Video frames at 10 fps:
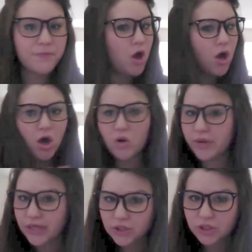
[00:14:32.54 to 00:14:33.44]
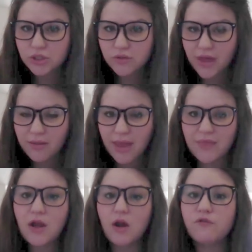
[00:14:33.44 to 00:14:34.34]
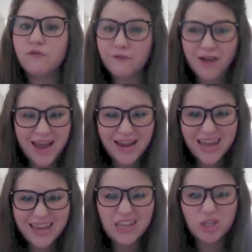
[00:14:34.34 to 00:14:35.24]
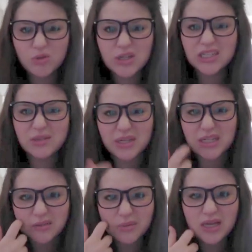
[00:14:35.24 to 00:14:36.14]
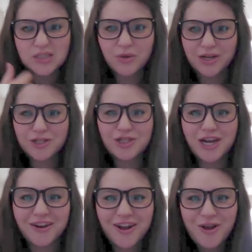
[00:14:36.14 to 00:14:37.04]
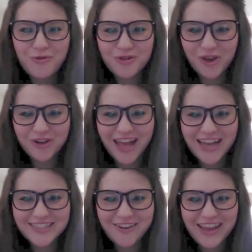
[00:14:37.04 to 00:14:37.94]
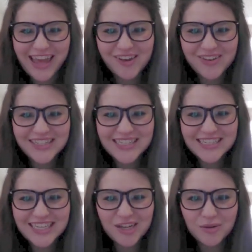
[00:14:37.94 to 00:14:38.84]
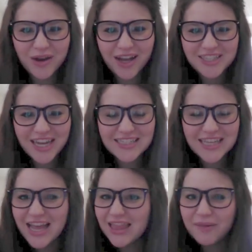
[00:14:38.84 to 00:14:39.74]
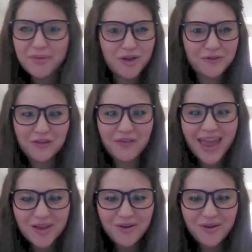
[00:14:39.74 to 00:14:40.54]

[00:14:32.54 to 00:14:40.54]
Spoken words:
all week to do them. And then on Friday, they do need to be done because we're going to share with our class. So I can't wait to see your projects. Let me know if you have any